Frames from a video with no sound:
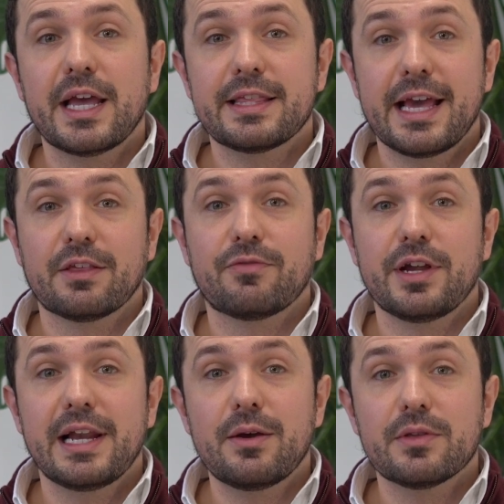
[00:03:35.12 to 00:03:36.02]
their tax-free
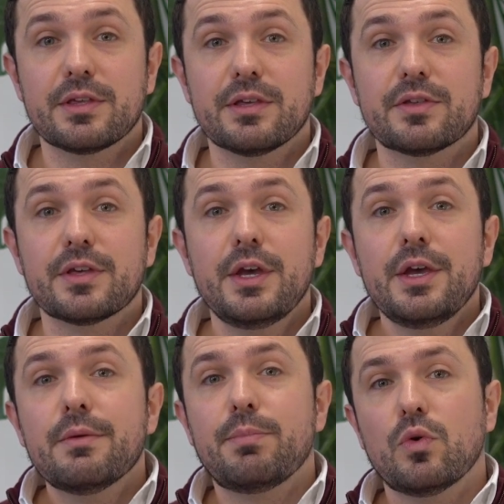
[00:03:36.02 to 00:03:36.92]
allowances,
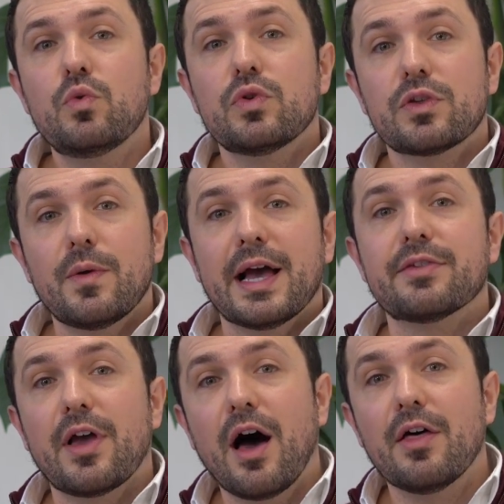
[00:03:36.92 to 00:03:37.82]
but also
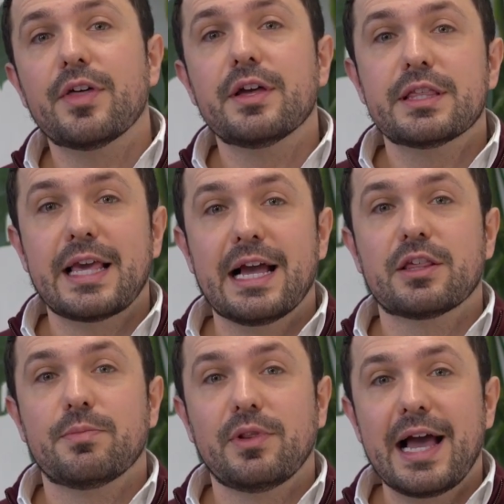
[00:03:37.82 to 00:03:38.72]
has other
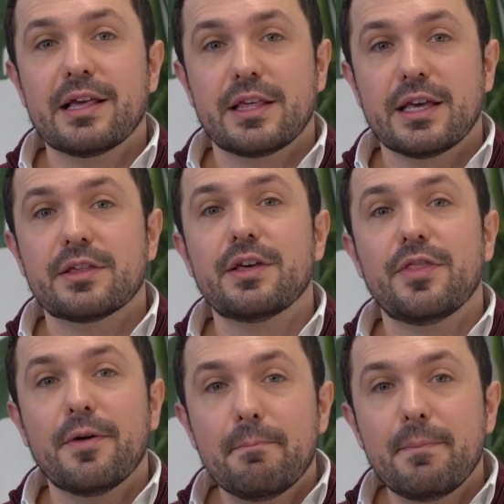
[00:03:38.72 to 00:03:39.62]
taxable assets
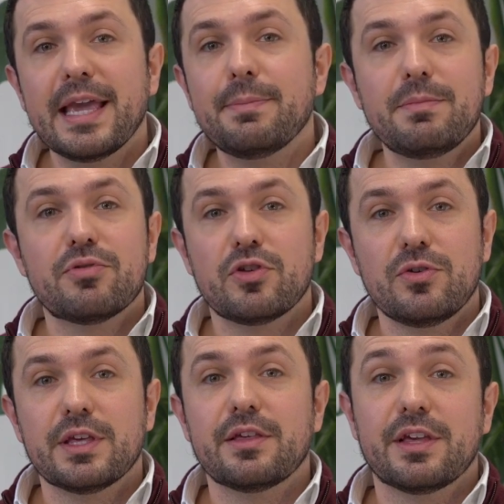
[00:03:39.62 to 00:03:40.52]
that may be
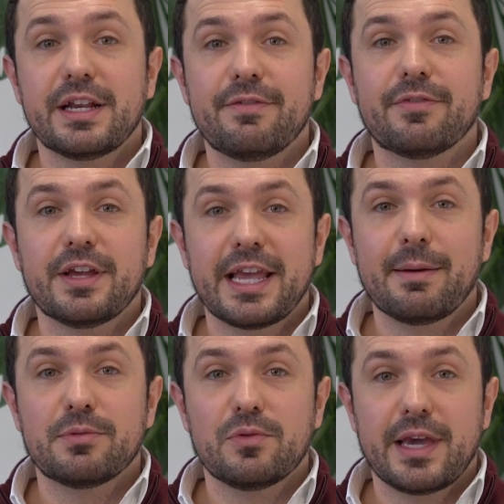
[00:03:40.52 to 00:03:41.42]
producing significant
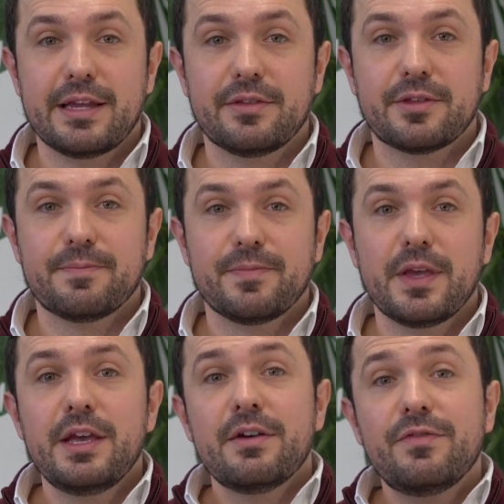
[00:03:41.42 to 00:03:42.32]
capital gains.
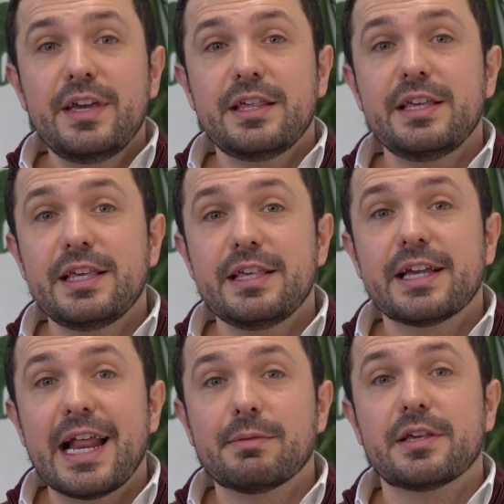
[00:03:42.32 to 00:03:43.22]
VCTs
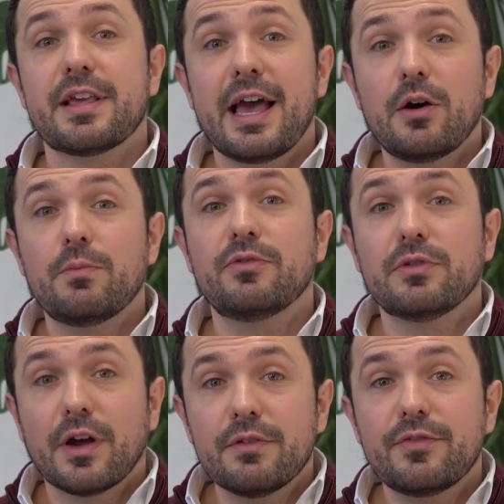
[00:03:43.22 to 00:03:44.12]
can act as a helpful
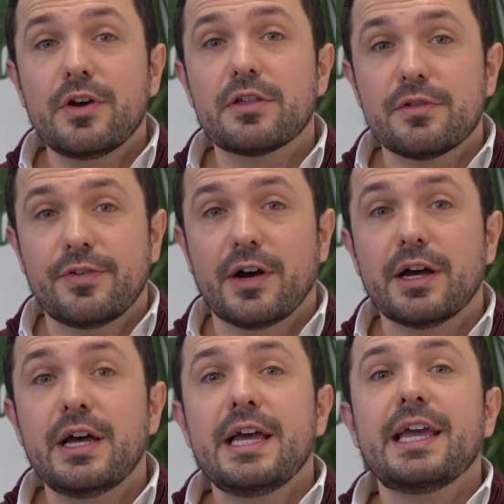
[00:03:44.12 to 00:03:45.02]

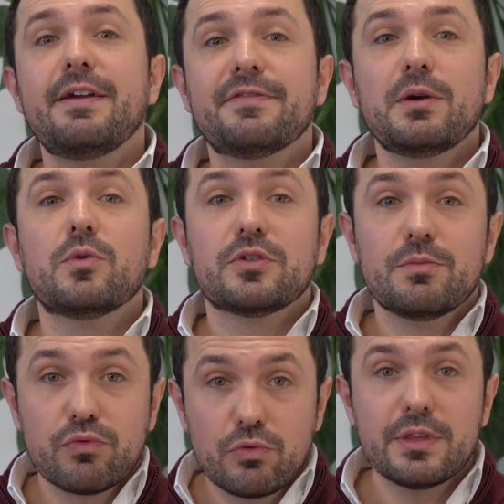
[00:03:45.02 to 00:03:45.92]
diversifier if they want to
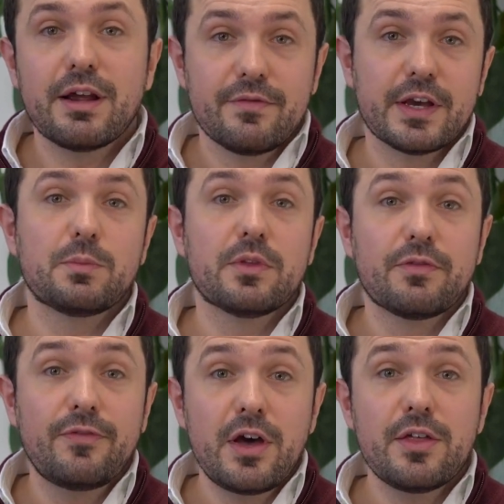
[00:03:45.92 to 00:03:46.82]
broaden their investments
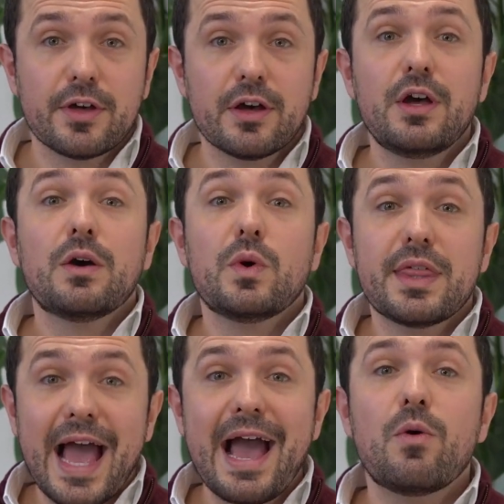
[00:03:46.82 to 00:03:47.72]
further
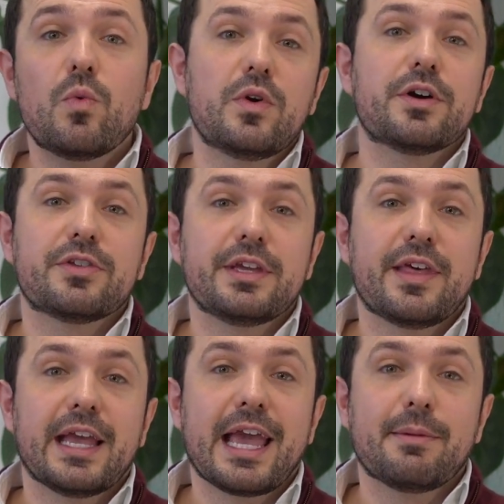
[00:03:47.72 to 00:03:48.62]
without worsening
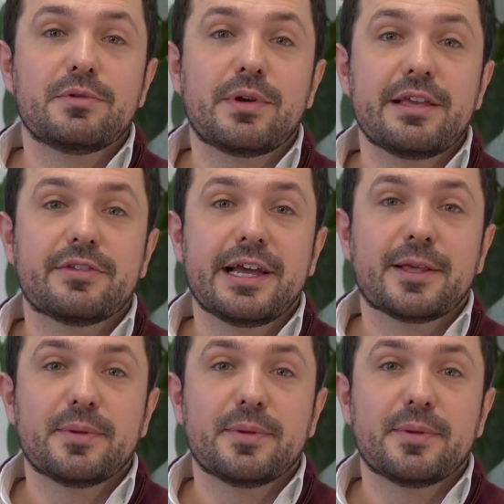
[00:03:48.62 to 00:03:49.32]
their capital gains tax